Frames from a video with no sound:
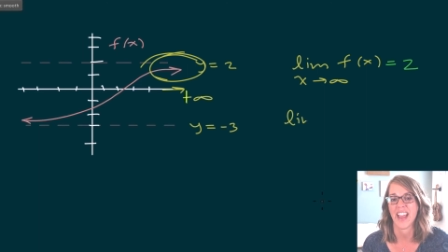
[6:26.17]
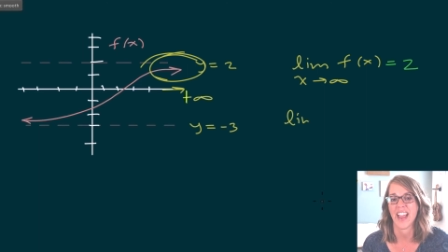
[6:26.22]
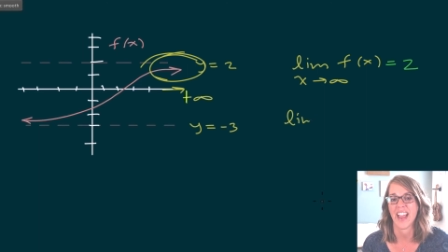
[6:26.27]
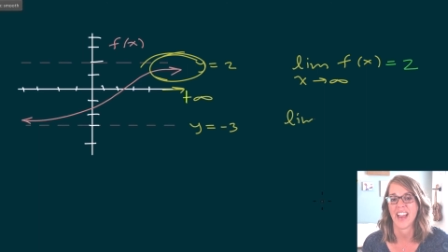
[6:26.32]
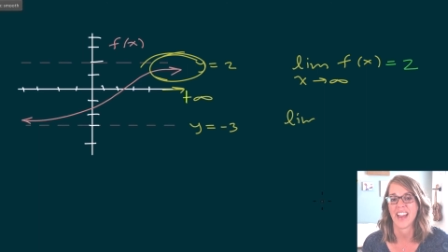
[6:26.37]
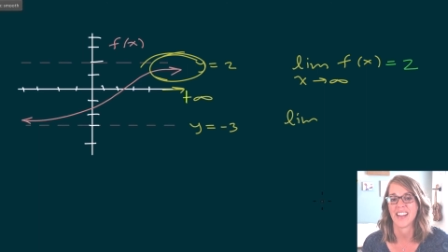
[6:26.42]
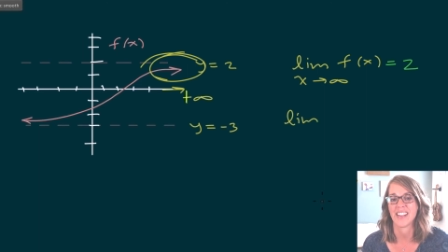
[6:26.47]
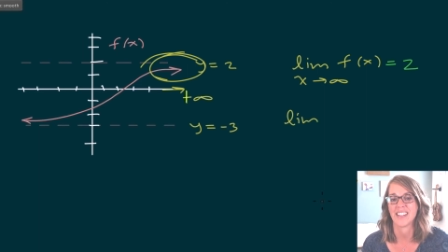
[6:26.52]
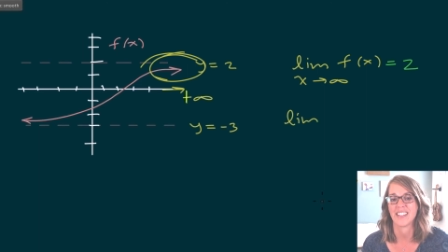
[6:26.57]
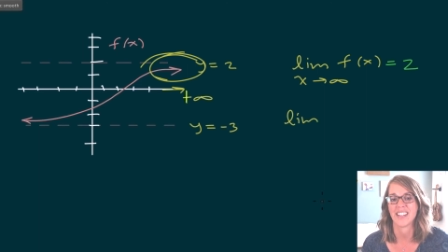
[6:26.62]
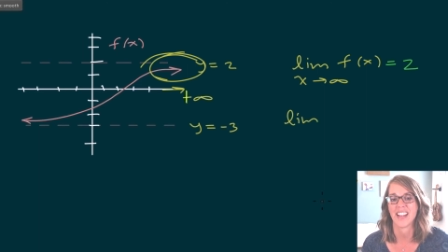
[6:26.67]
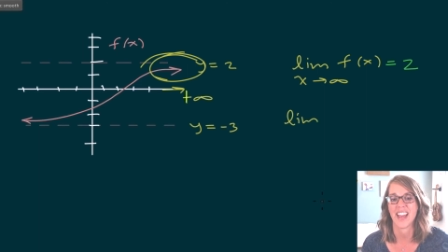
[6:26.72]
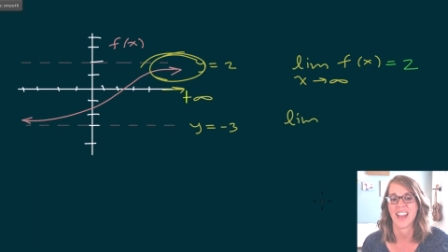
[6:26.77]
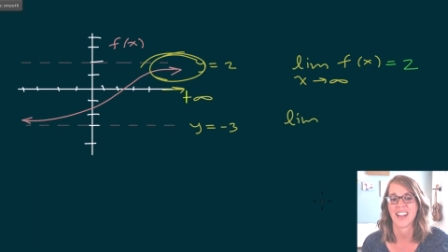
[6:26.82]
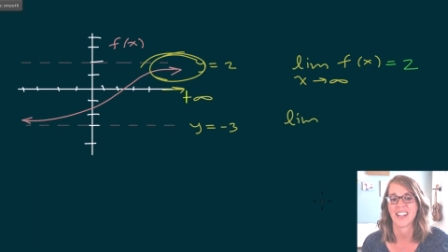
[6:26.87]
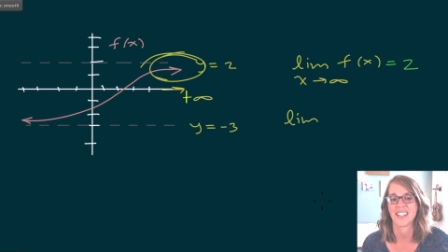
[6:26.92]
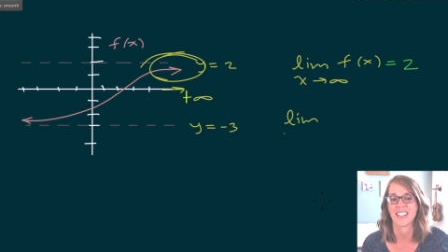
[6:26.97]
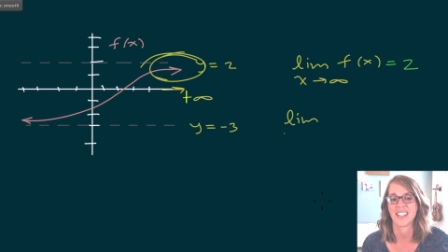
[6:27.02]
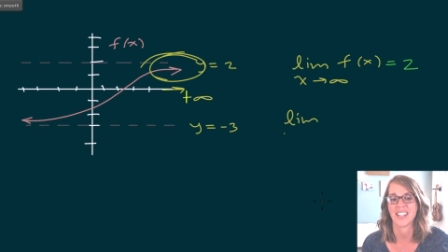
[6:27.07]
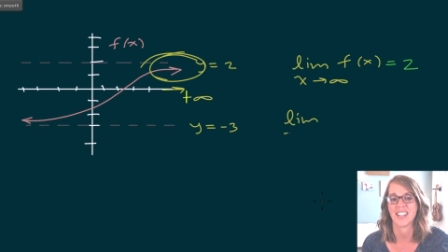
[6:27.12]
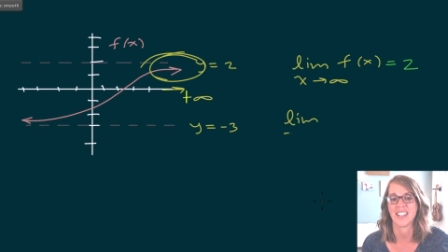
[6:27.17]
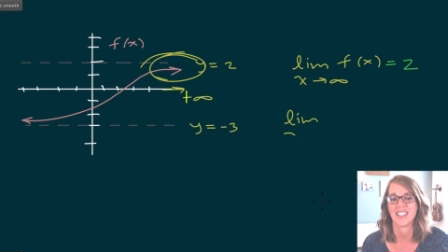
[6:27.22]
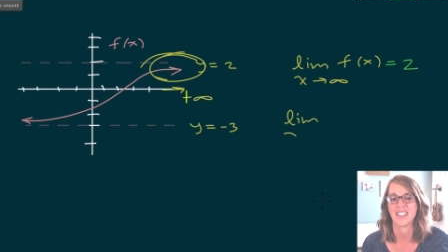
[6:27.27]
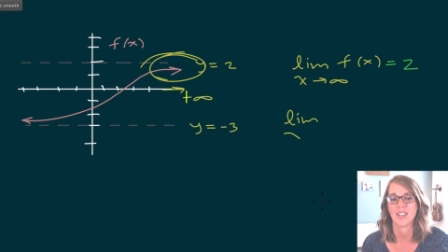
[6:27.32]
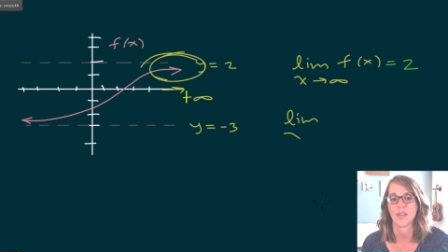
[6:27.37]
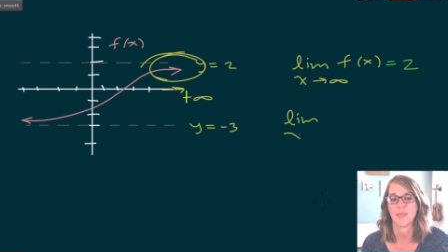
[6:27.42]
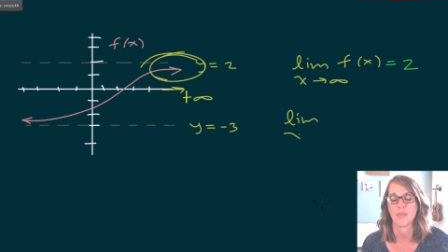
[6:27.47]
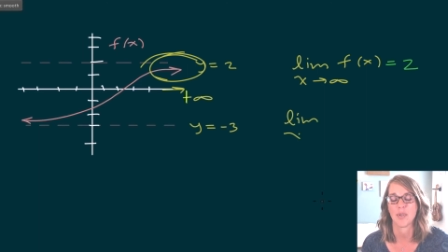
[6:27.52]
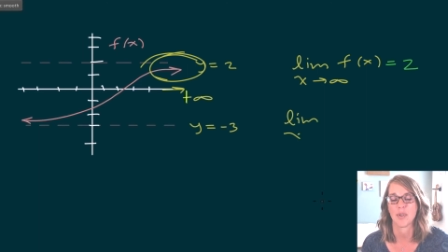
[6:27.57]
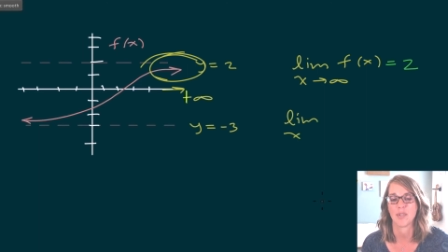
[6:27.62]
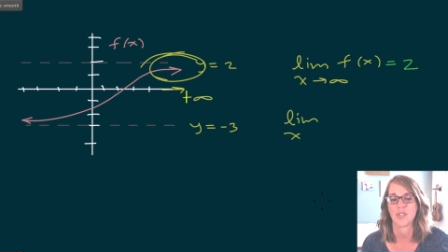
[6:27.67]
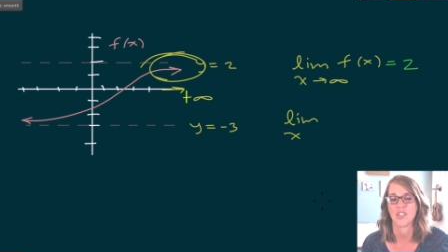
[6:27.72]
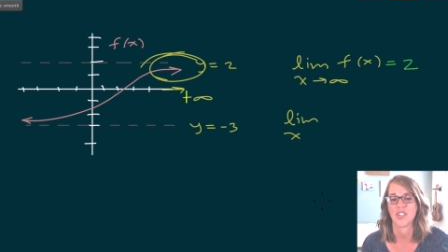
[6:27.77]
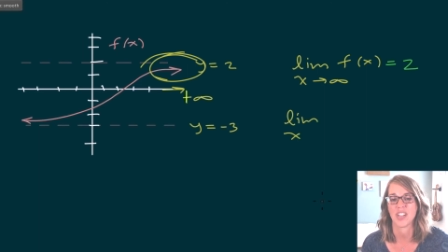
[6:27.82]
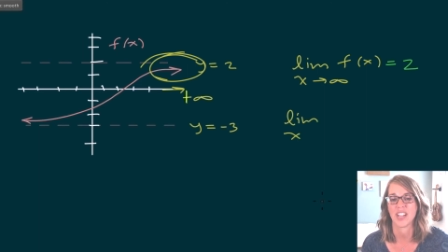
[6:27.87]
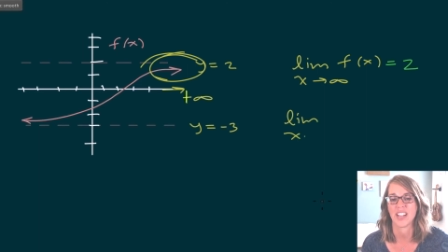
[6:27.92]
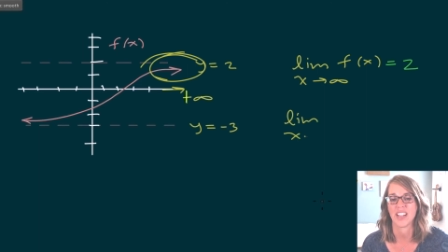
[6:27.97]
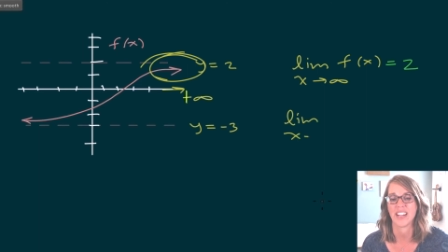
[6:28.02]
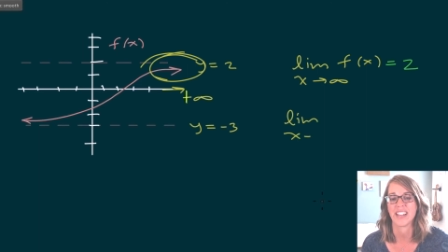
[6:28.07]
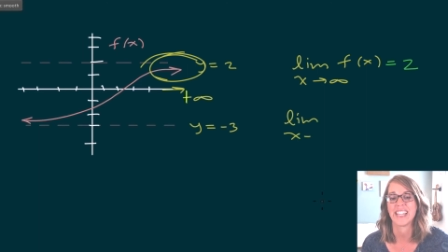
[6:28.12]
as x is
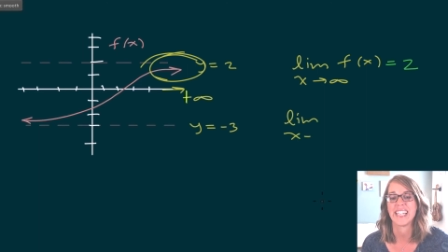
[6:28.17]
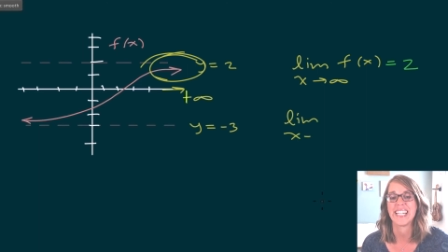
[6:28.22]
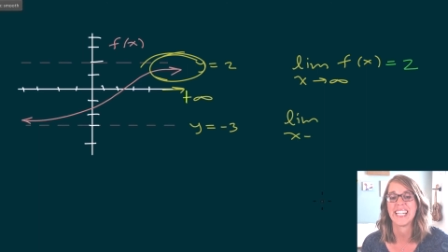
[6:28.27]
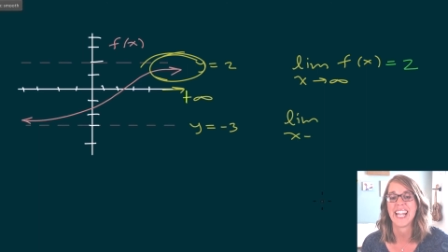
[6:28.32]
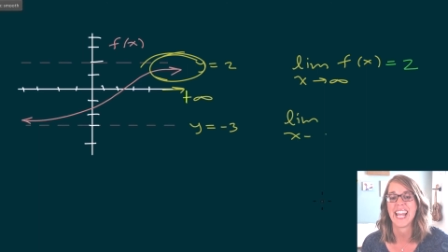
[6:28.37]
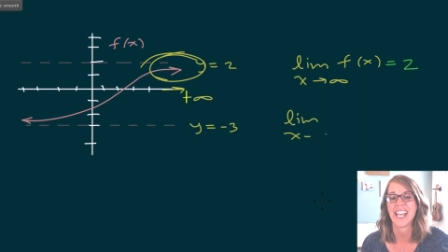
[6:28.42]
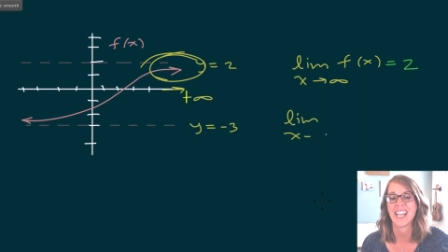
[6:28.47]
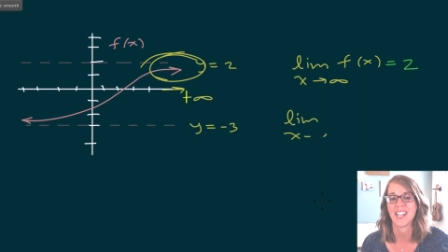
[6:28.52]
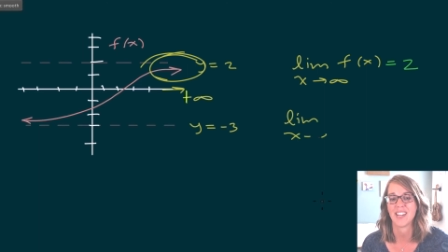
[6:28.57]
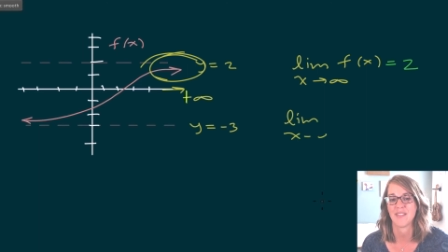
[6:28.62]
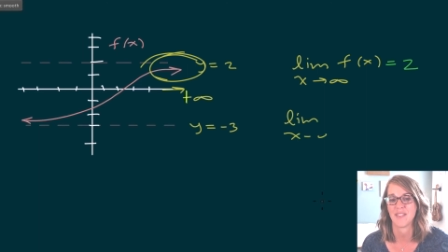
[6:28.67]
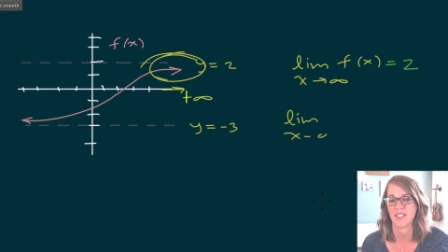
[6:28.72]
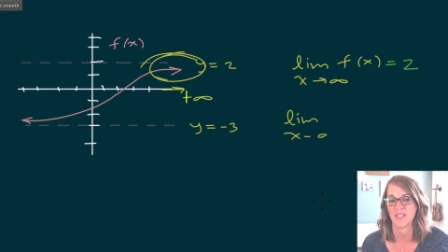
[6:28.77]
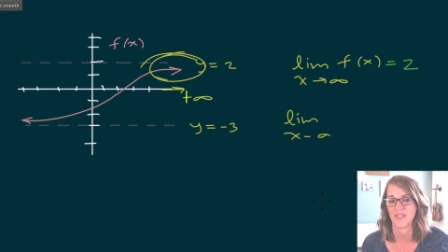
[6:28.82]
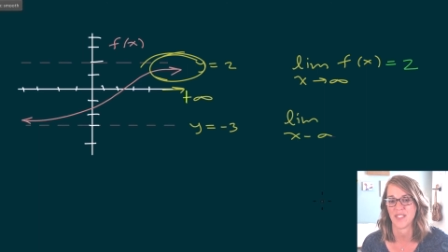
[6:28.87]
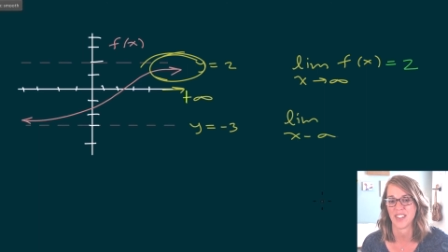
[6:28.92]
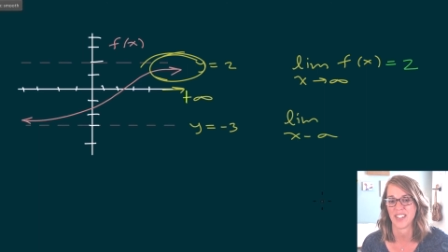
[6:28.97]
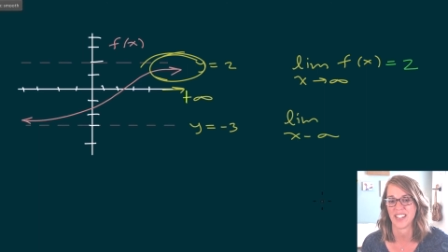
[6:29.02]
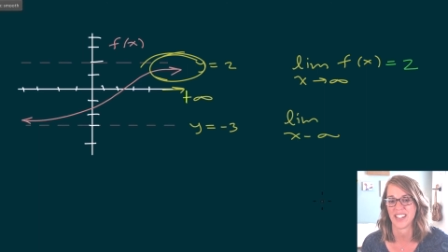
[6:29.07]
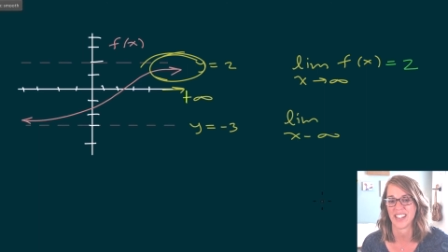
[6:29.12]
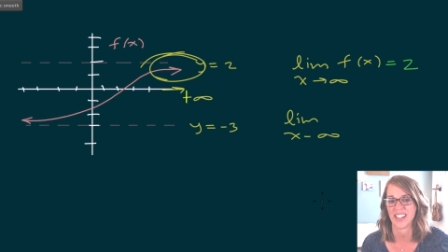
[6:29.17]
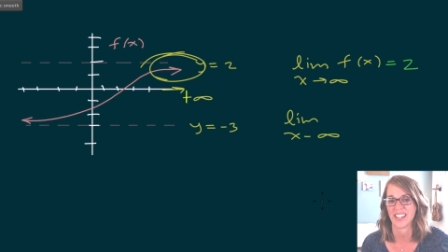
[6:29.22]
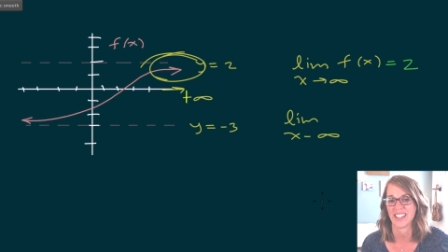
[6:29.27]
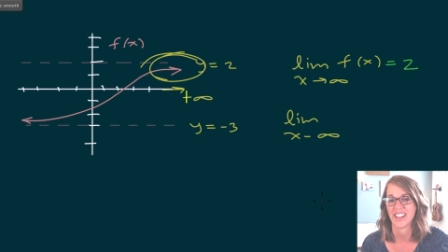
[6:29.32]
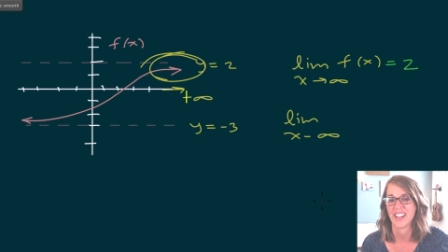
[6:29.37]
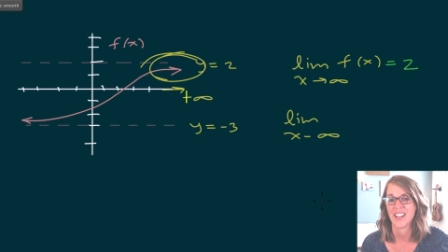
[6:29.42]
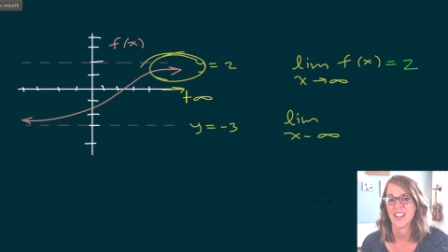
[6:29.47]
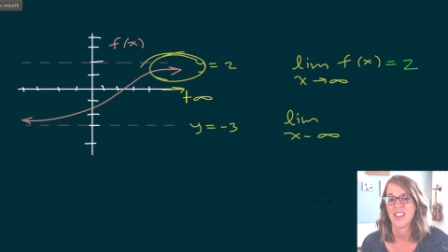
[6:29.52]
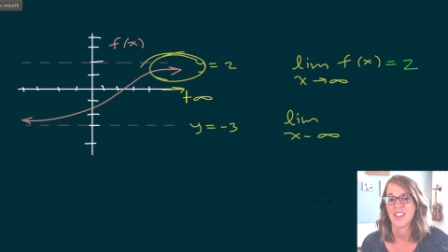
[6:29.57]
approaching negative infinity.